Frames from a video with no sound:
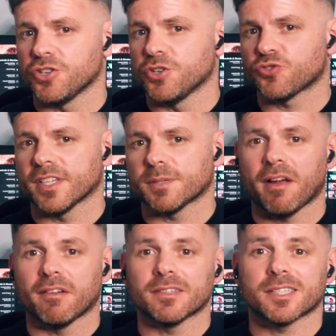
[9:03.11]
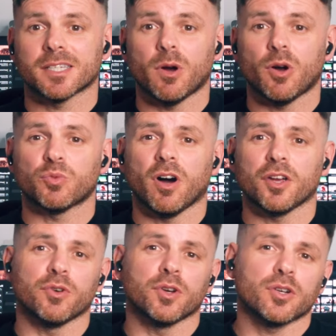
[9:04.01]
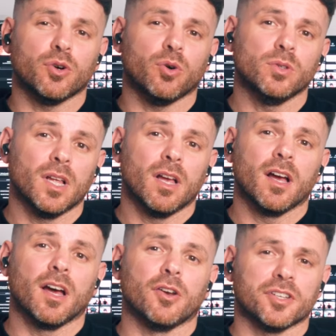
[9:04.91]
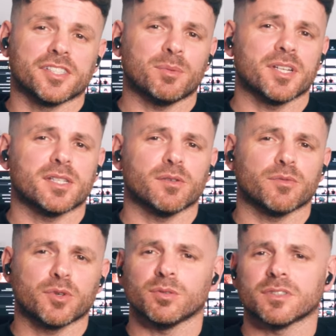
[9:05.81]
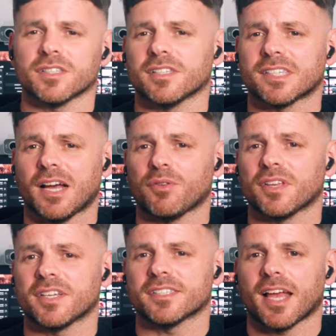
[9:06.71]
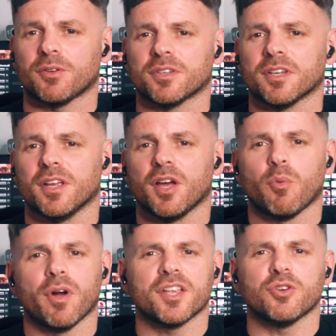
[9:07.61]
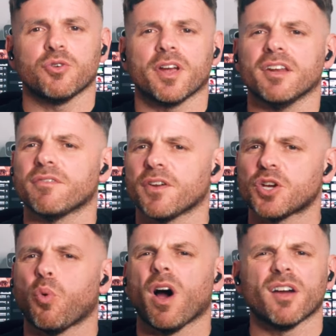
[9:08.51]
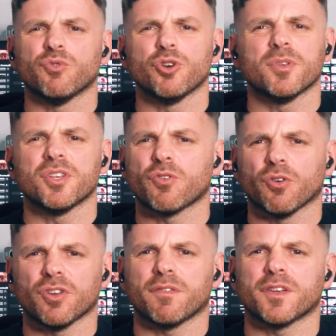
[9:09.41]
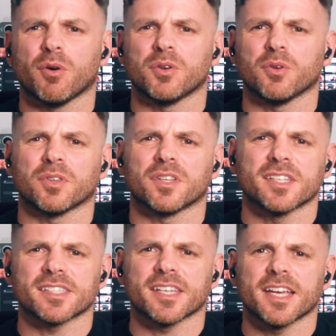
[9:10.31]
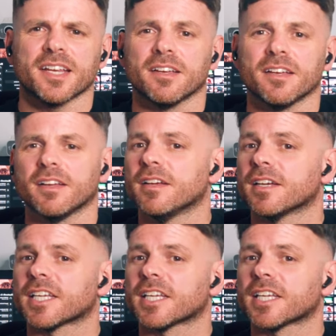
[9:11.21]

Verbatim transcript: You can use transparency mode while you're in a call. And on the subject of calls, this is how they sound when you're in a very quiet room and you've got nothing going on in the scene.